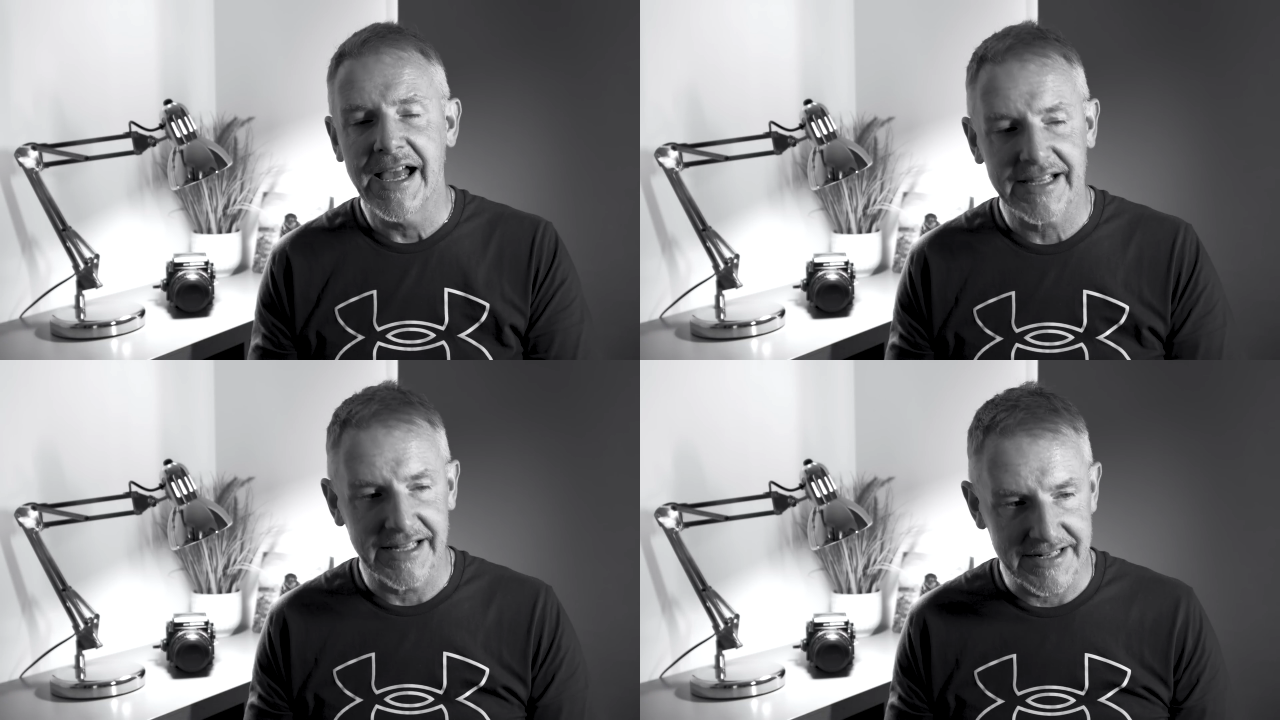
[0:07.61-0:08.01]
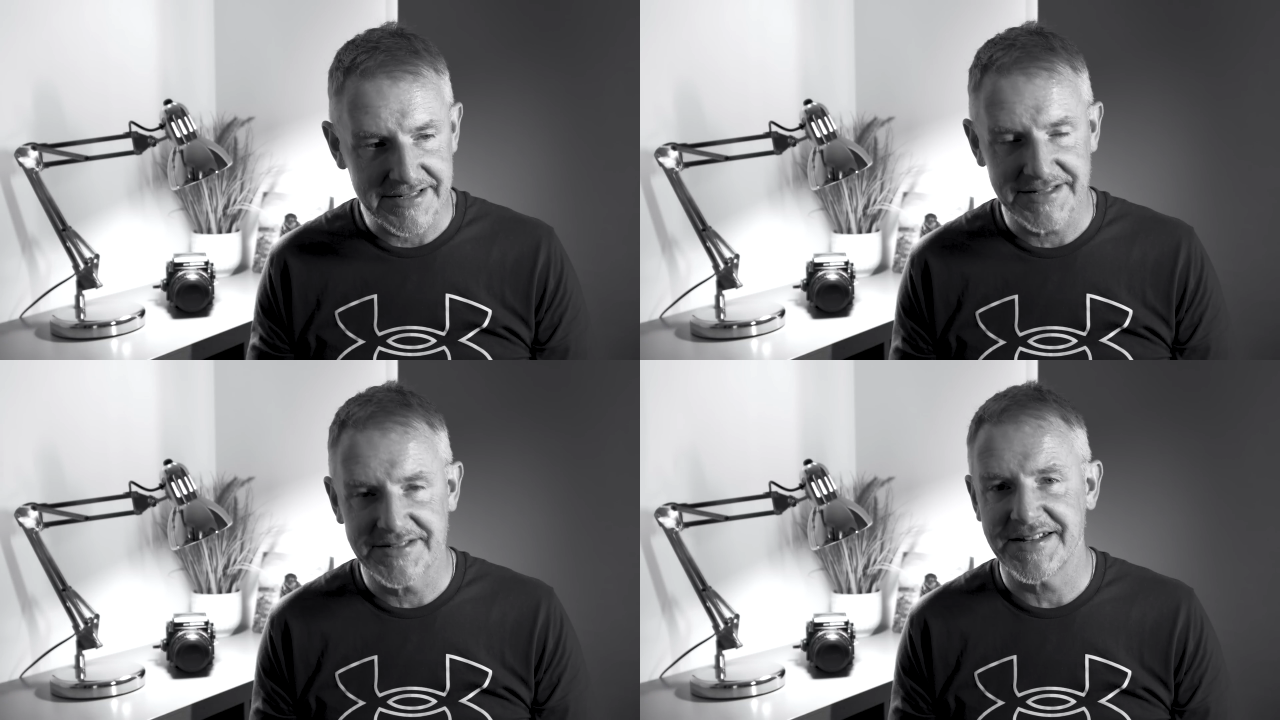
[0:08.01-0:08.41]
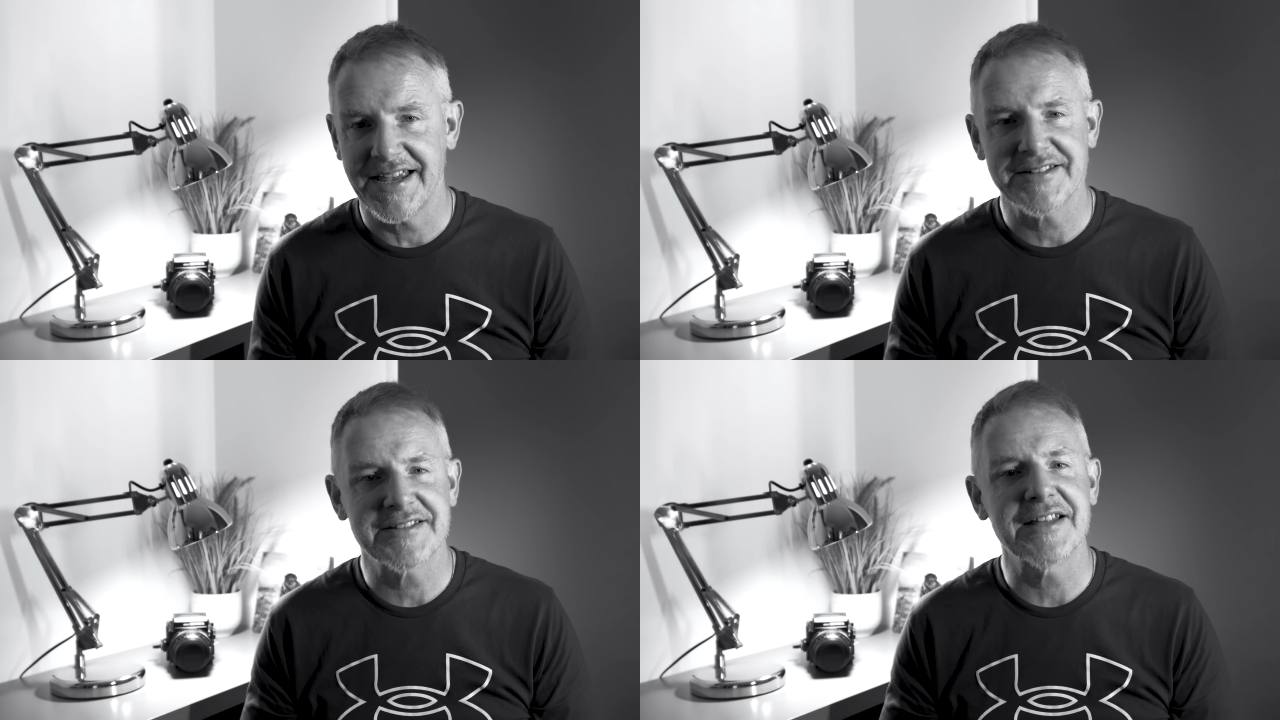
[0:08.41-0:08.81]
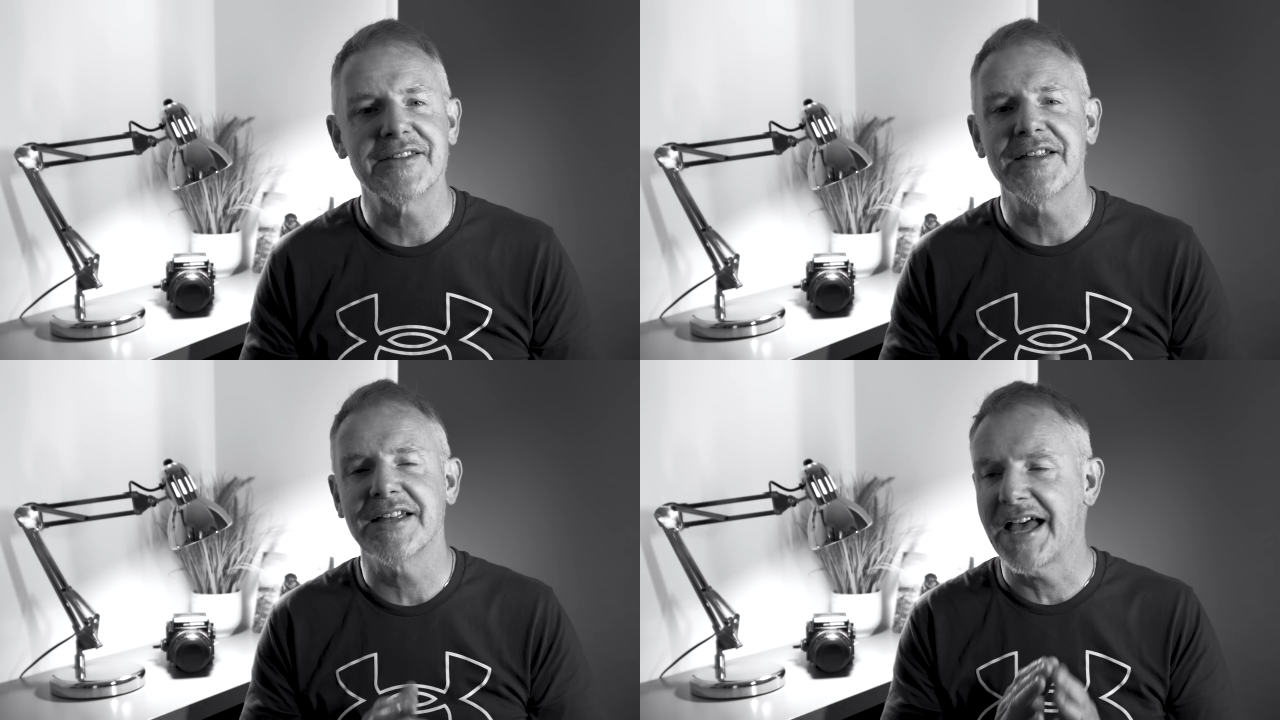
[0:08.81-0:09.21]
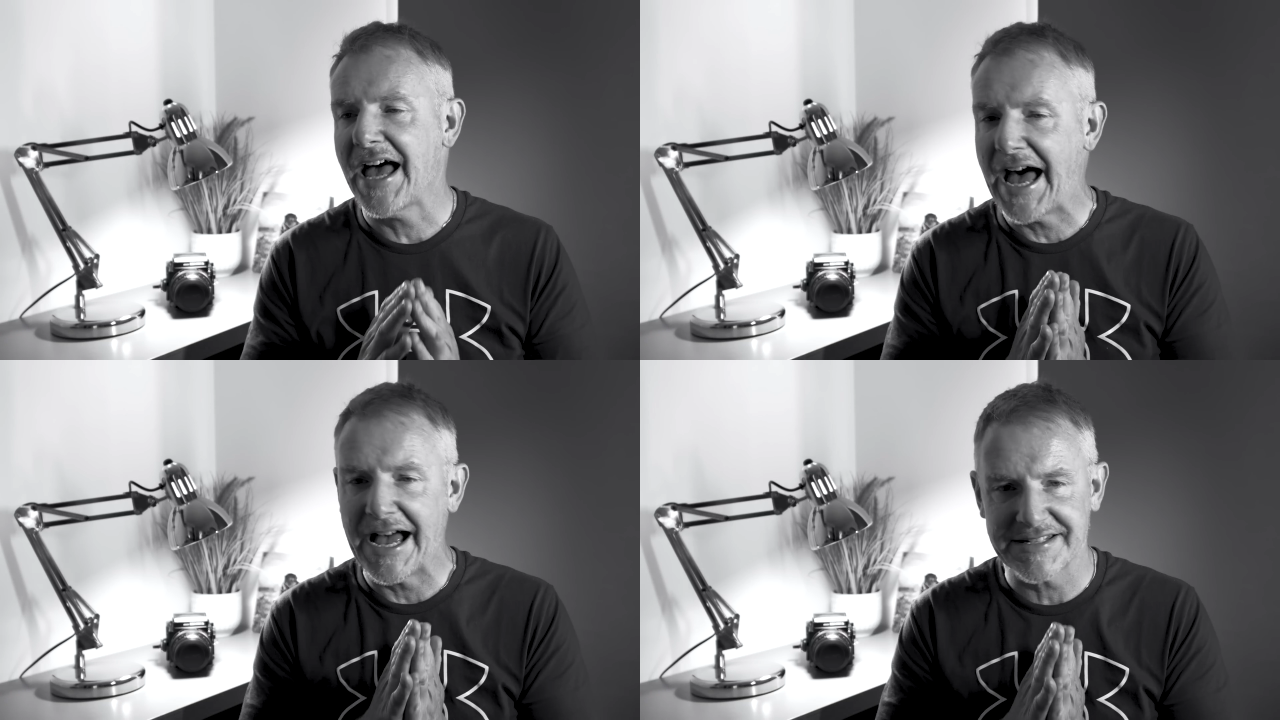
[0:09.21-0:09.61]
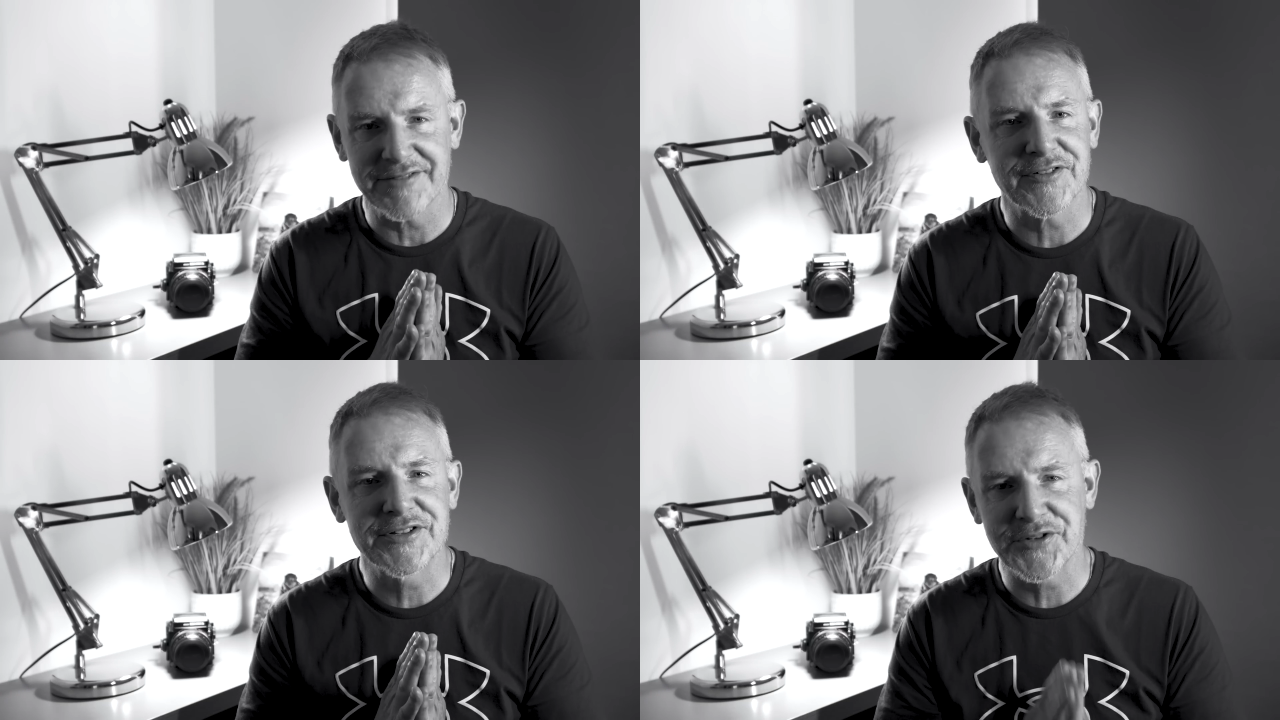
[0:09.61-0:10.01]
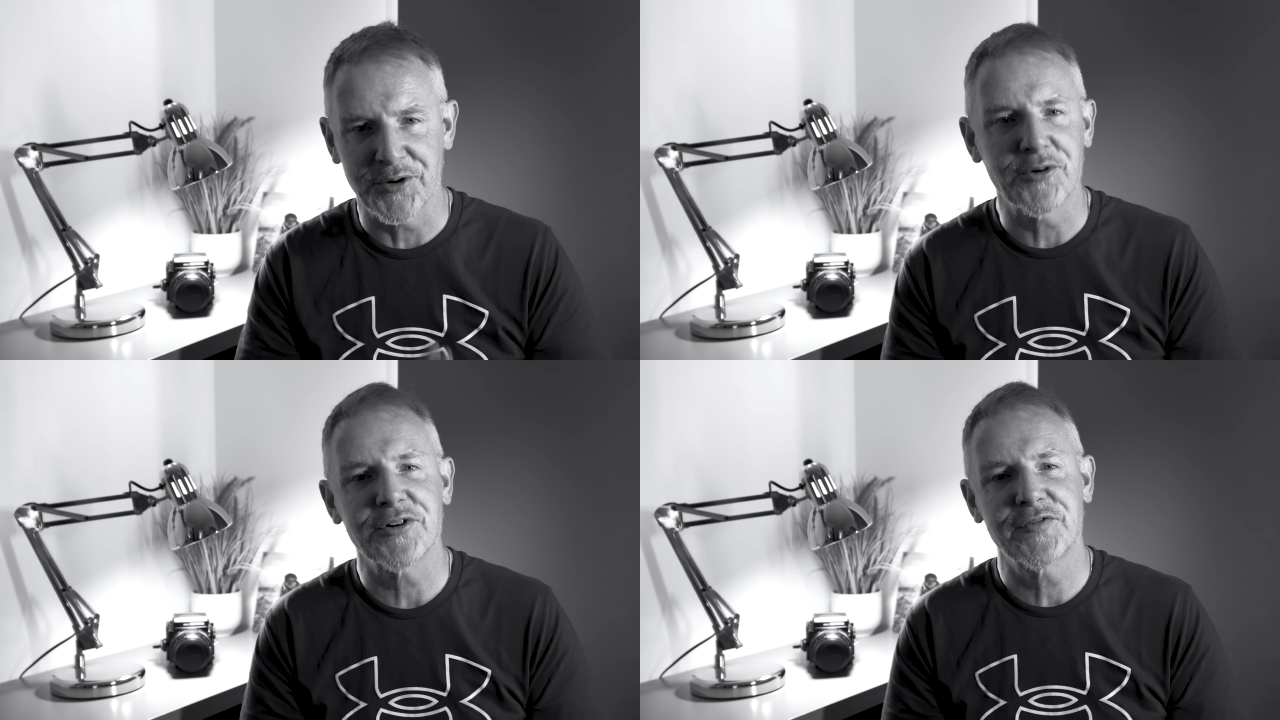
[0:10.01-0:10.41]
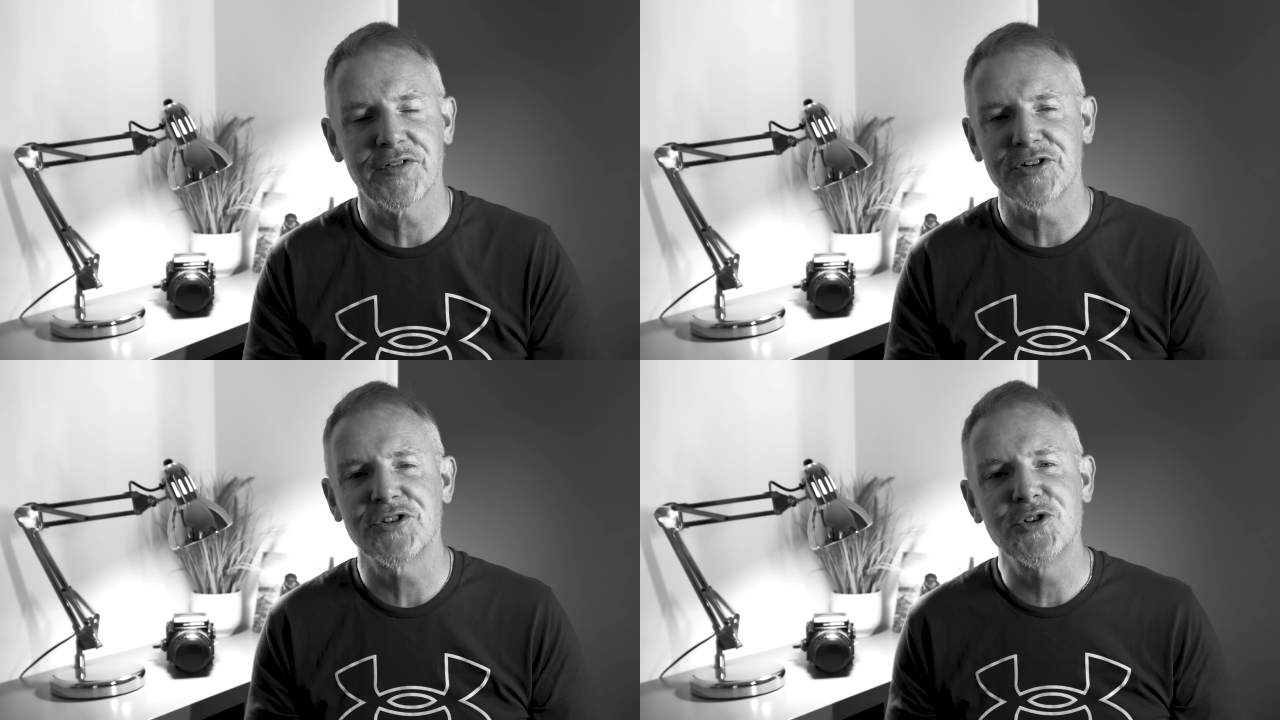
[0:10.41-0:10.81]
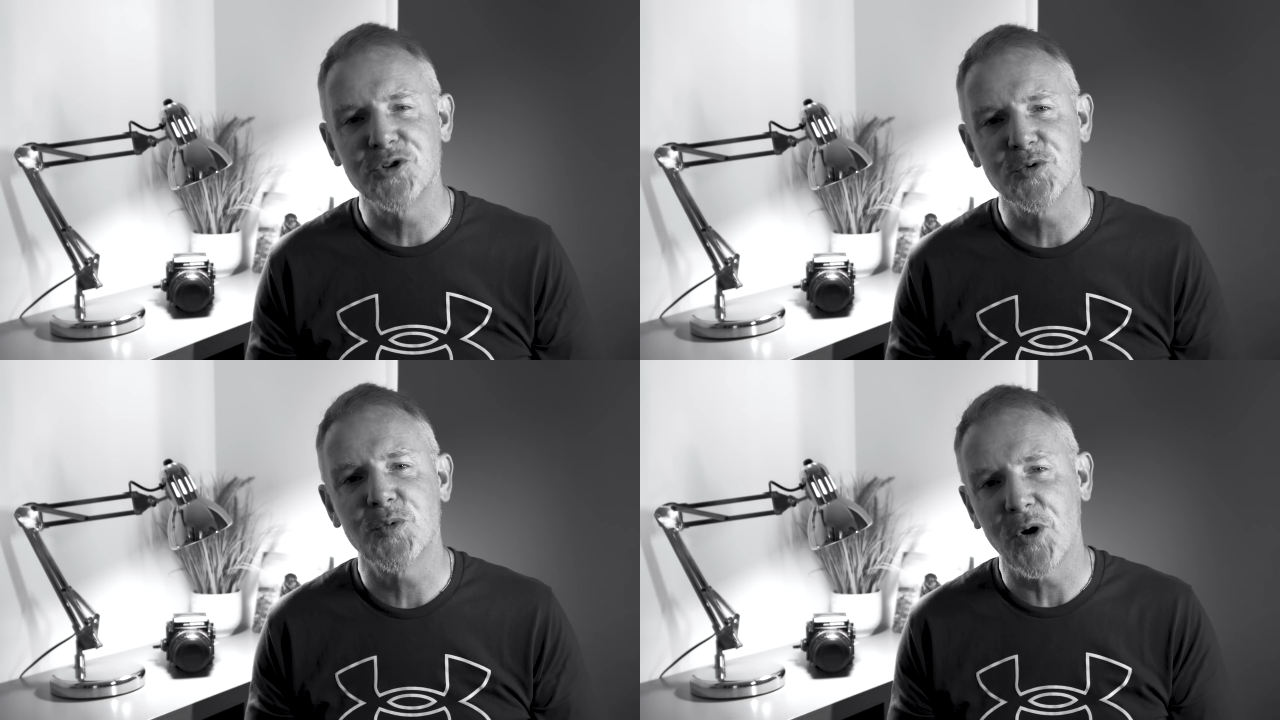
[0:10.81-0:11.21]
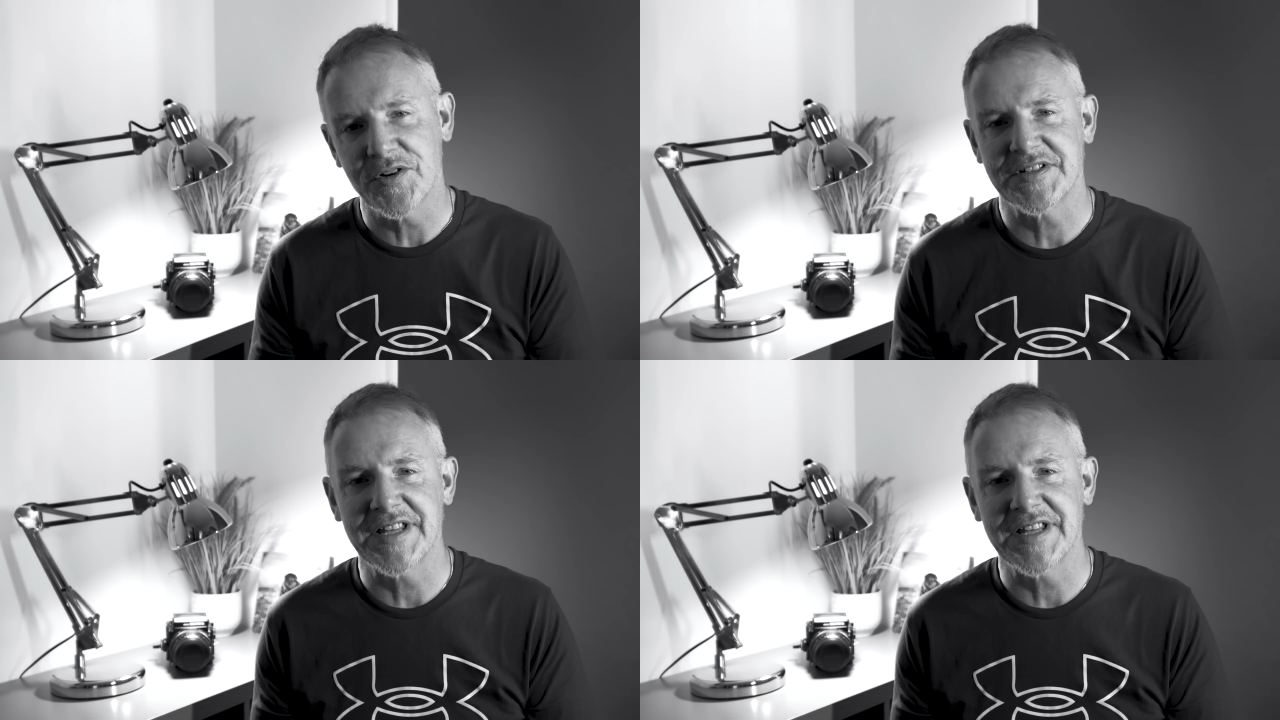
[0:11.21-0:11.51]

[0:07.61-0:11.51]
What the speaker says: can I suggest that as a photographer, you watch